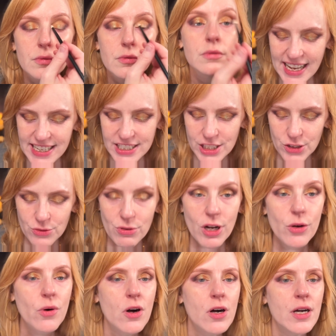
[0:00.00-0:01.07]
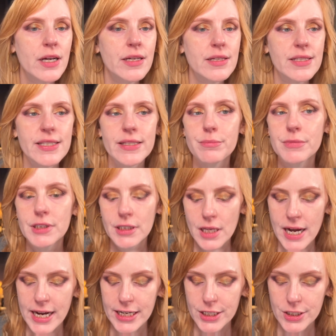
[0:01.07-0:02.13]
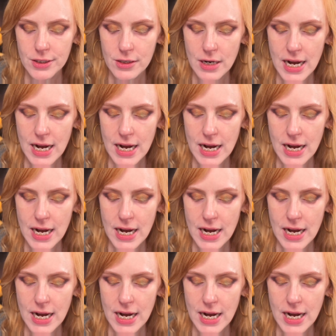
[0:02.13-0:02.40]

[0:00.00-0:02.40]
Let's throw on some liner.